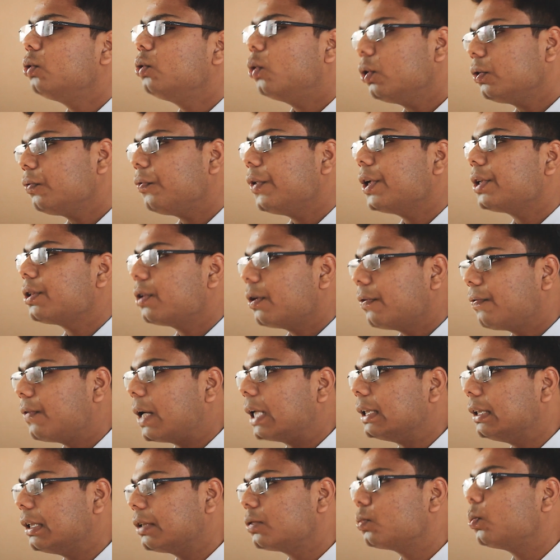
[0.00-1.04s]
don't waste your
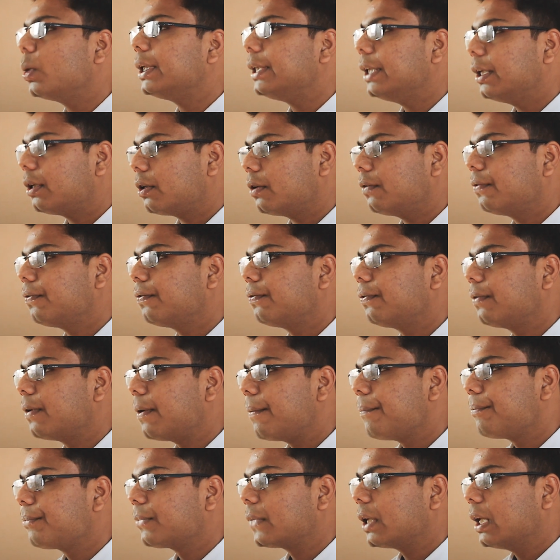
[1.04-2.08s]
father's one year of
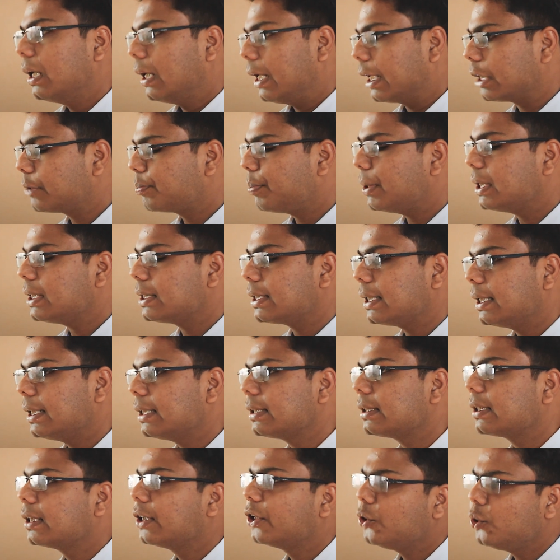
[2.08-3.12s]

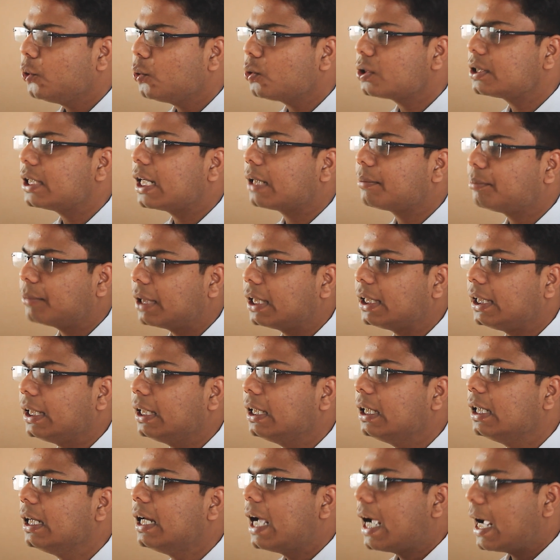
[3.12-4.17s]
expenses, use that
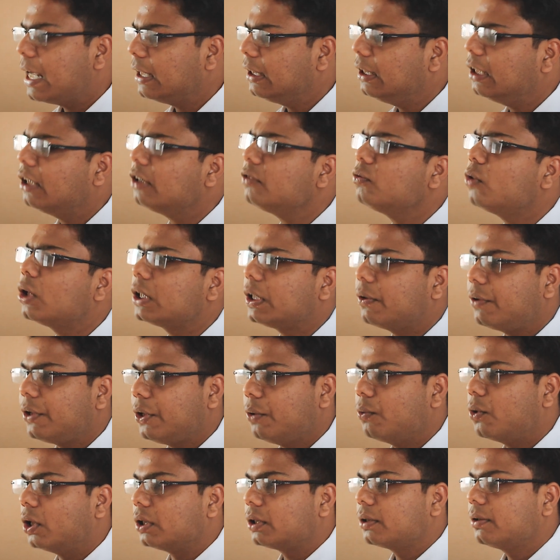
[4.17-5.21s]
money and learn whatever
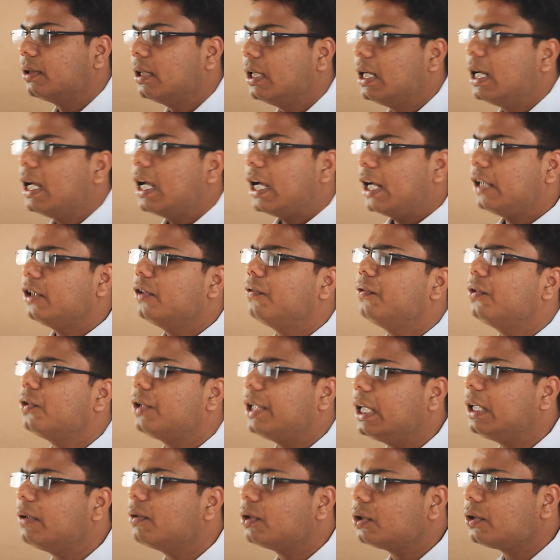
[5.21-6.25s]
you want. And if you
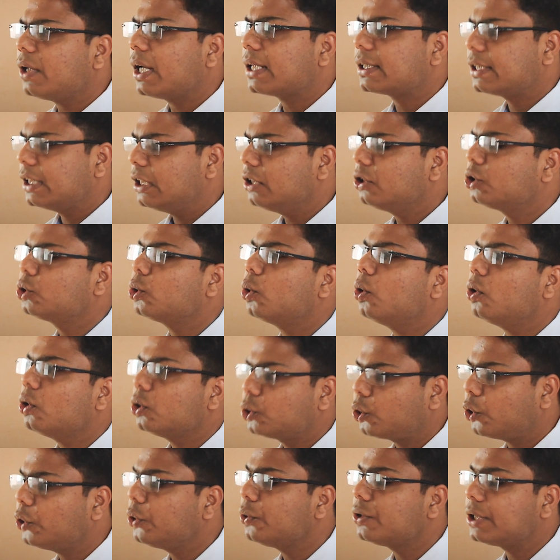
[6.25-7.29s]
really want to excel, show,
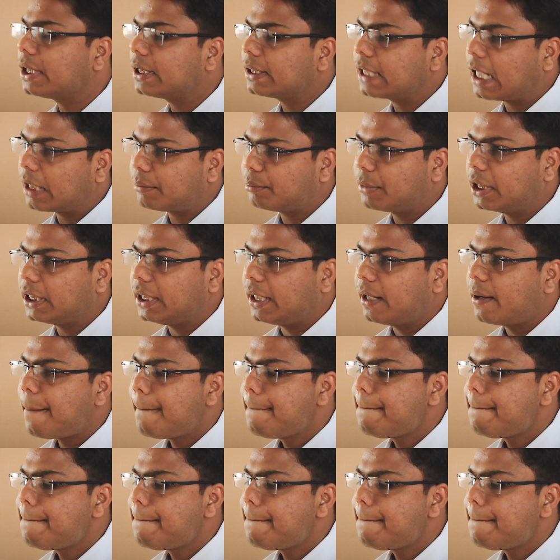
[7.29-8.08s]
show using that money.